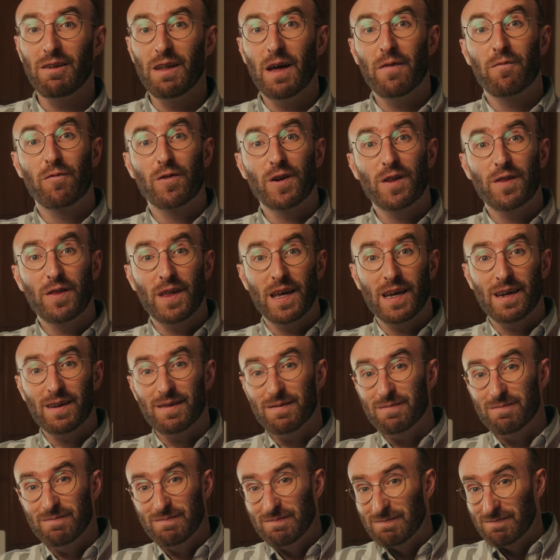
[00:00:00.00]

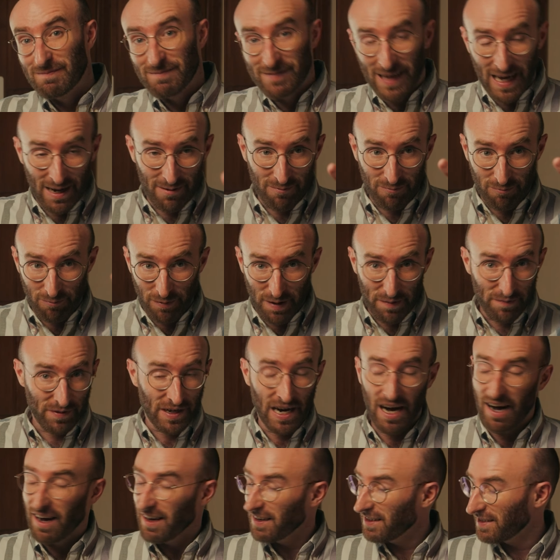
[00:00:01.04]
everything that we've
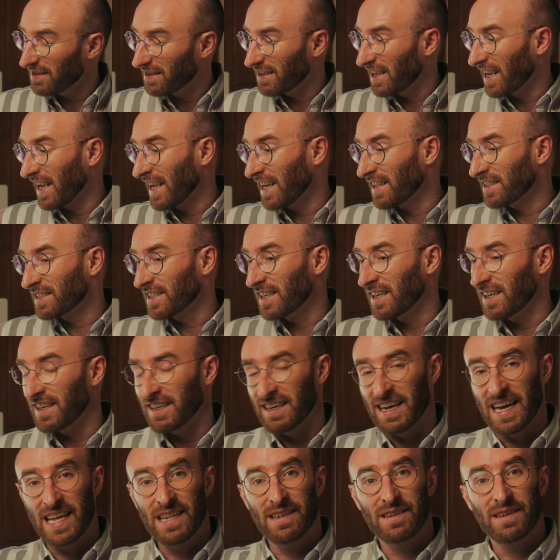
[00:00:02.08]
got
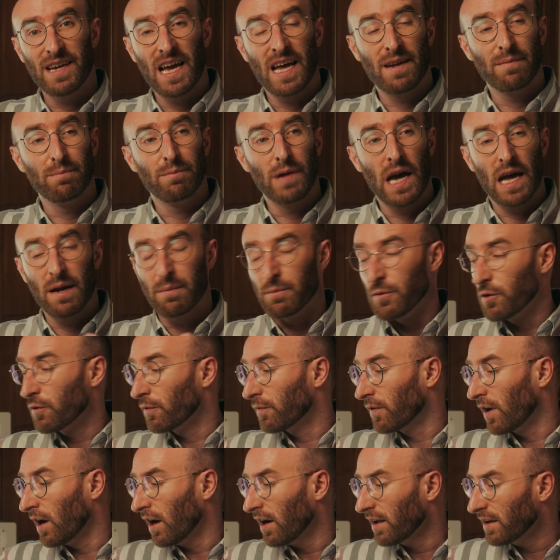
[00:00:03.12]
and
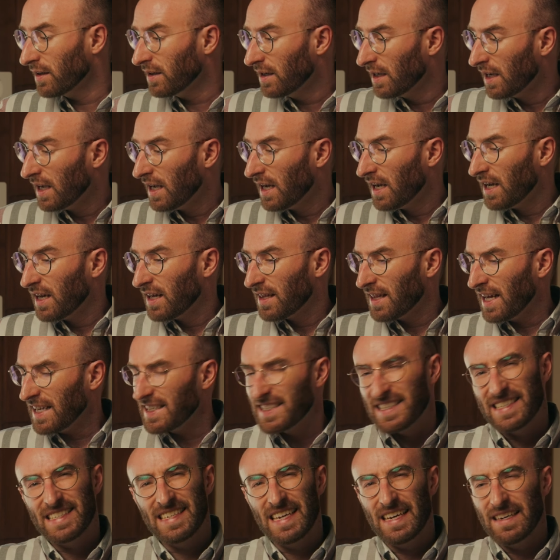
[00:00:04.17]
move on. That
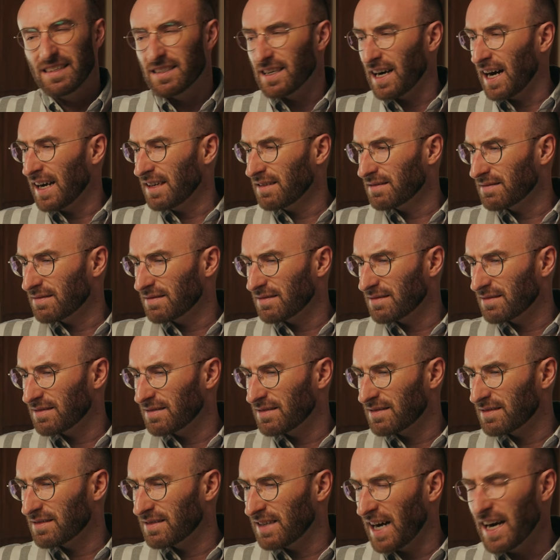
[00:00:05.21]
said, I
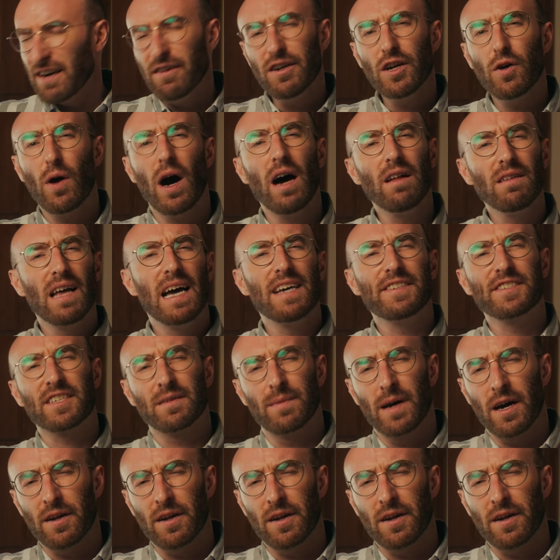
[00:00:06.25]
don't know. I'll ask about